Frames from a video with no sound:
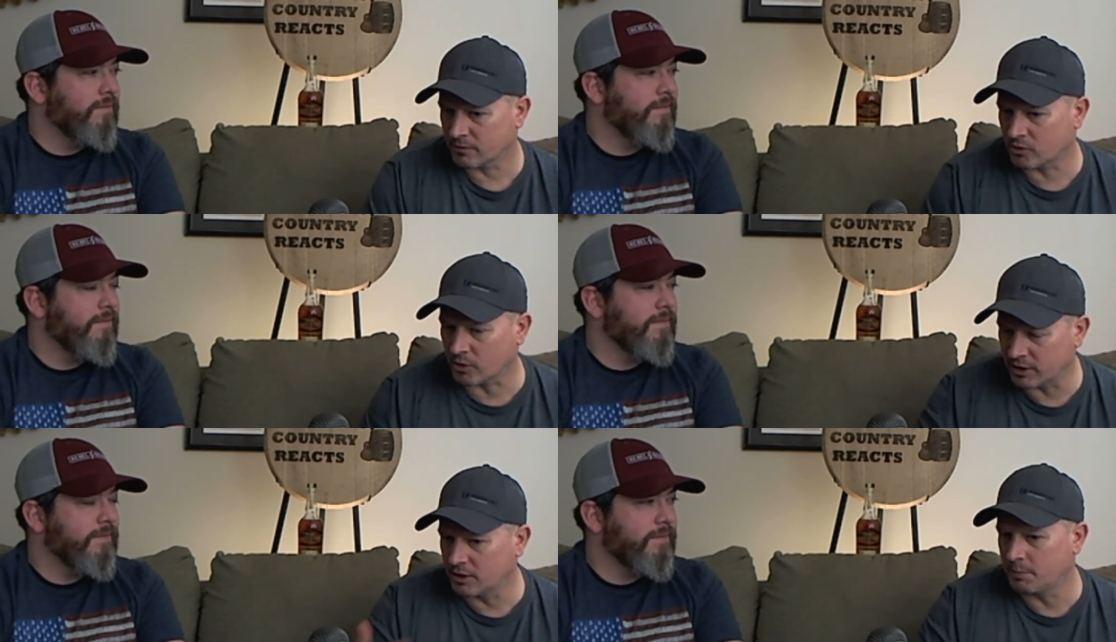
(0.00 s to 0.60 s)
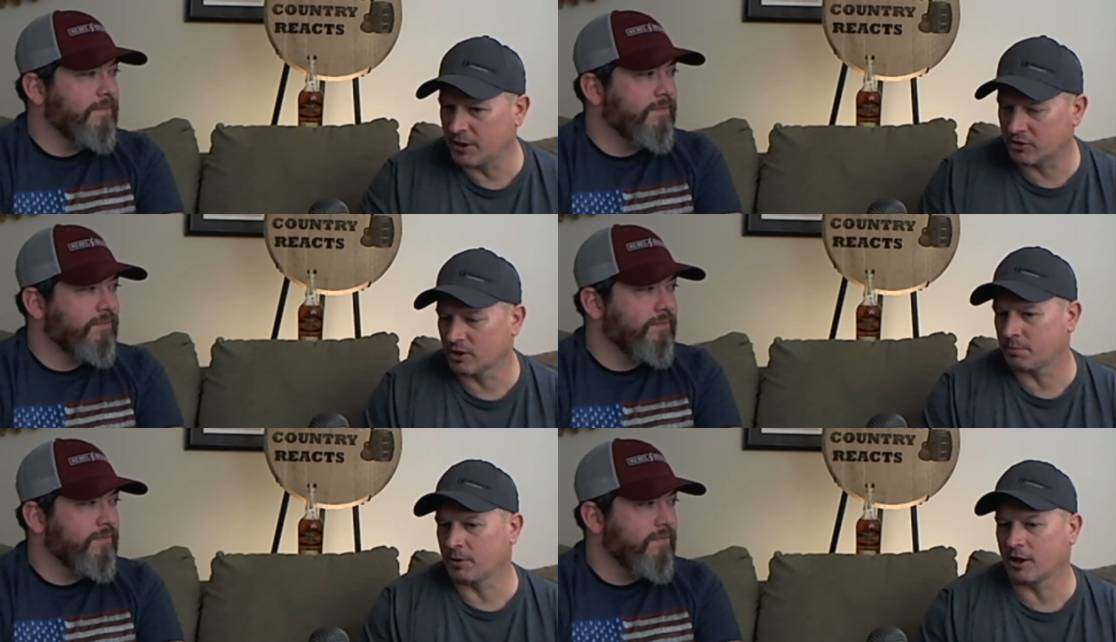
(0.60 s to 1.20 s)
Speaker 1: So I did the big
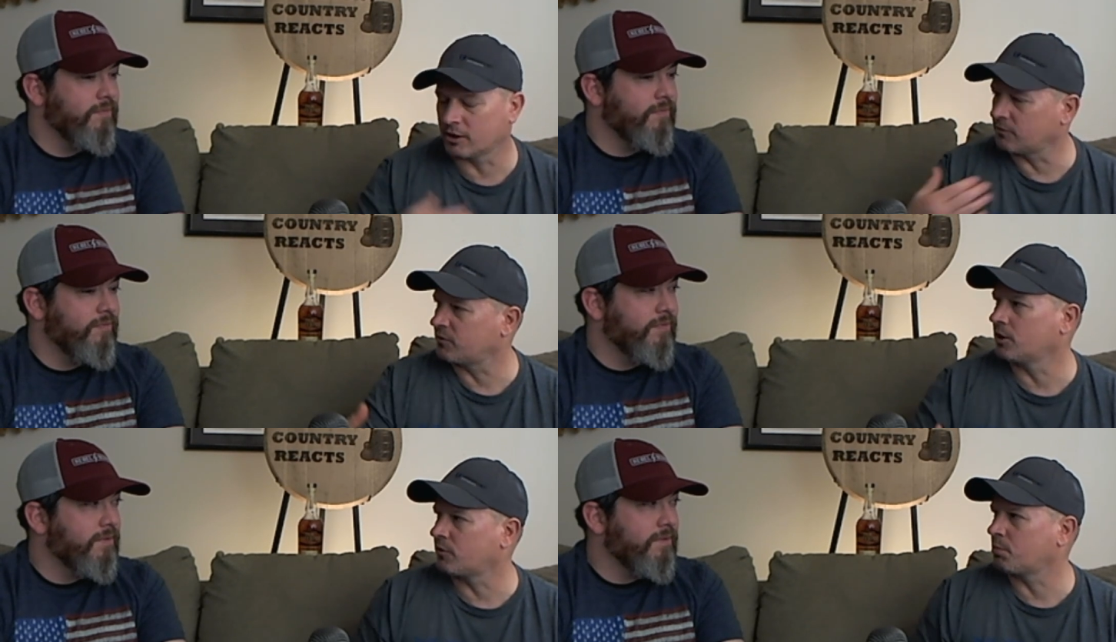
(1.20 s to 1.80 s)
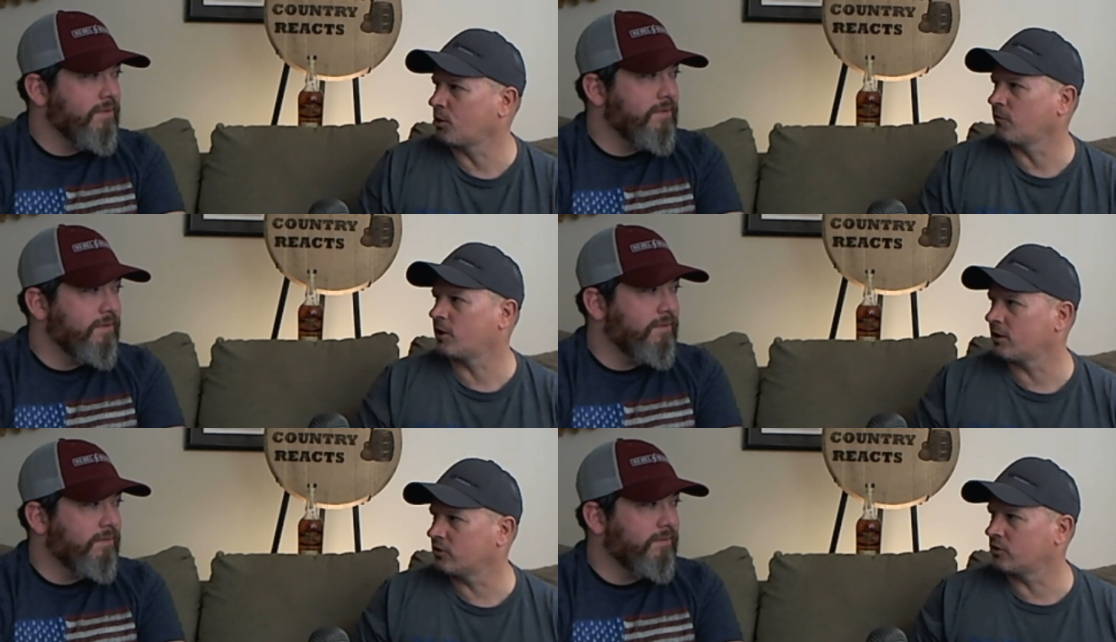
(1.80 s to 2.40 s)
sip and I got the flavor
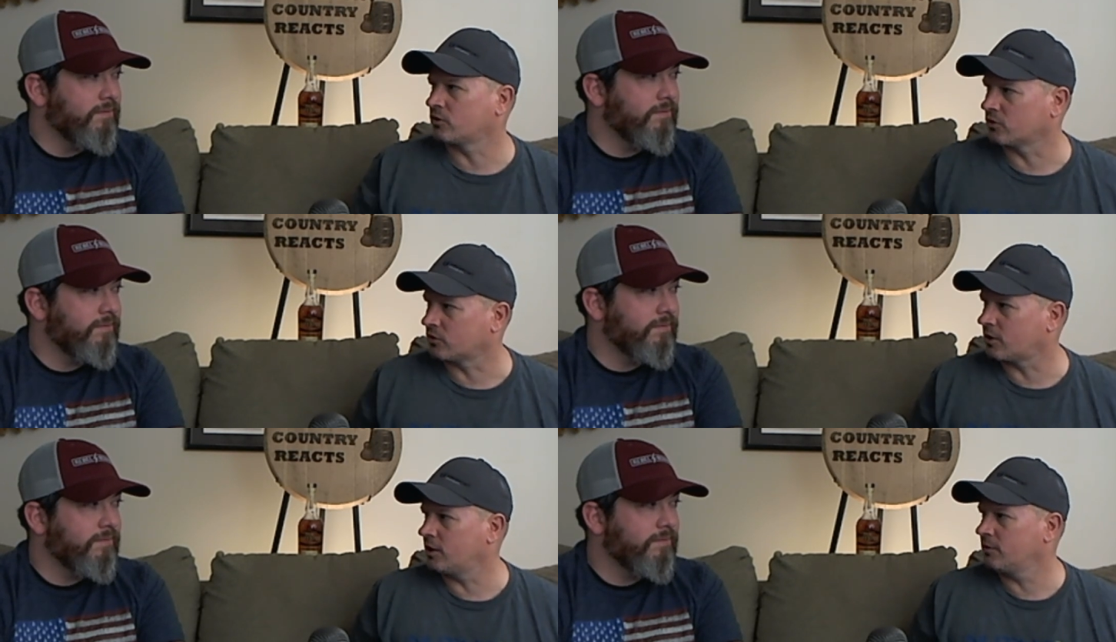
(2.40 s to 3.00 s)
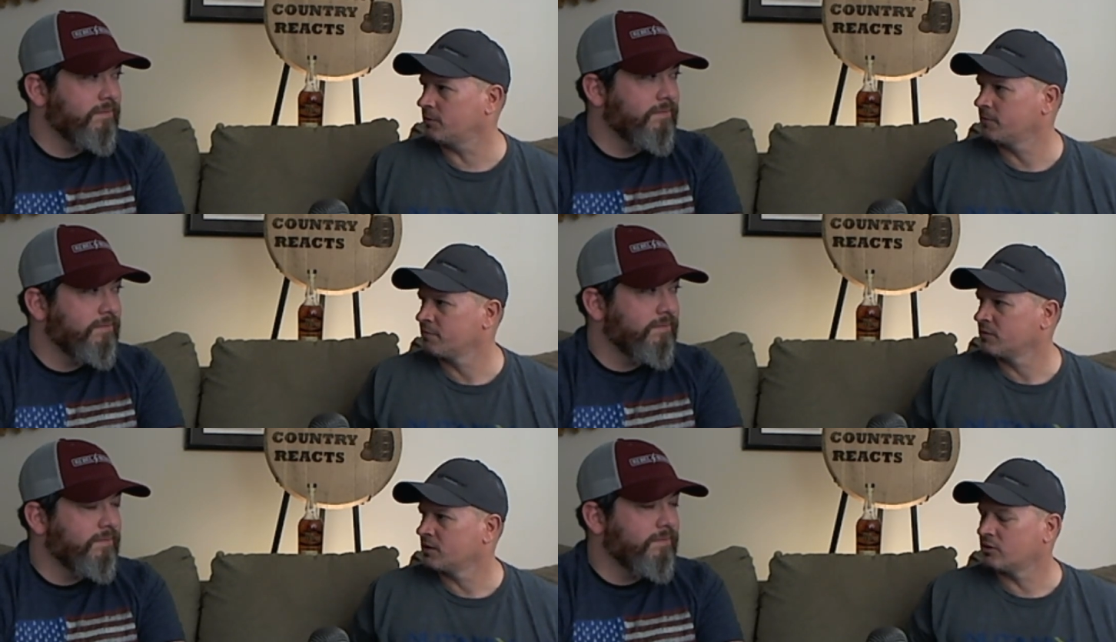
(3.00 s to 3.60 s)
profile I just described.
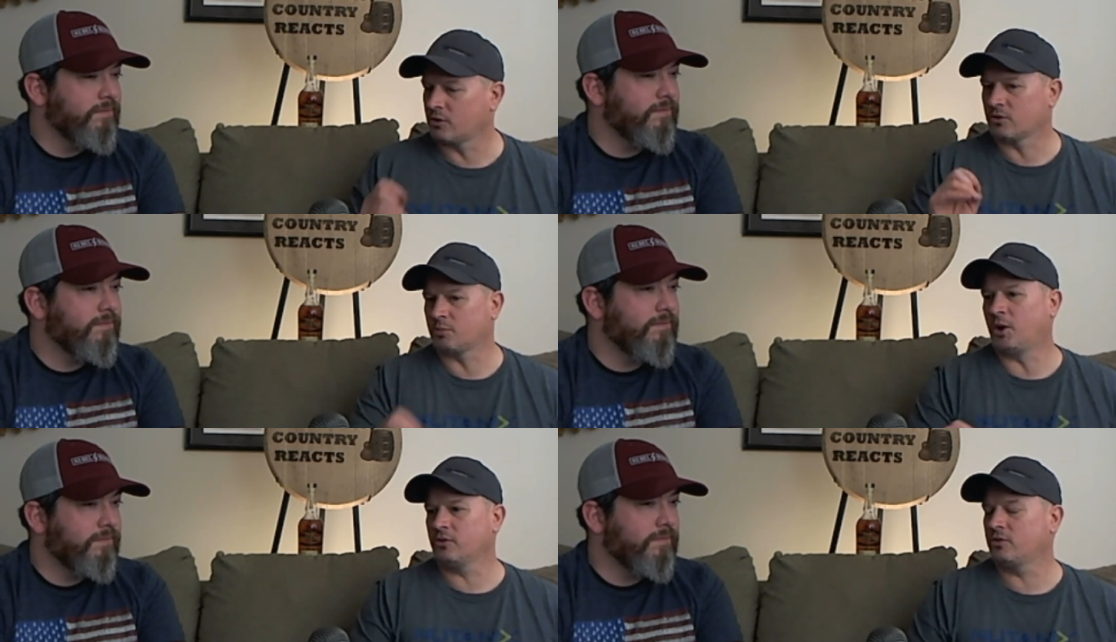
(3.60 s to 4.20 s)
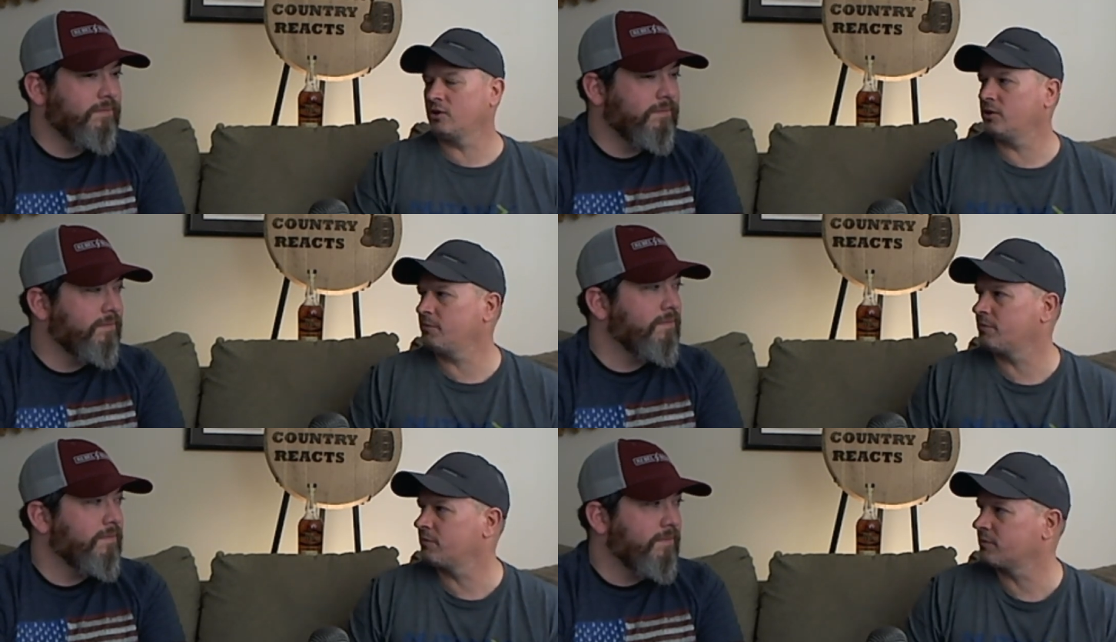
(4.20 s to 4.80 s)
So small sip,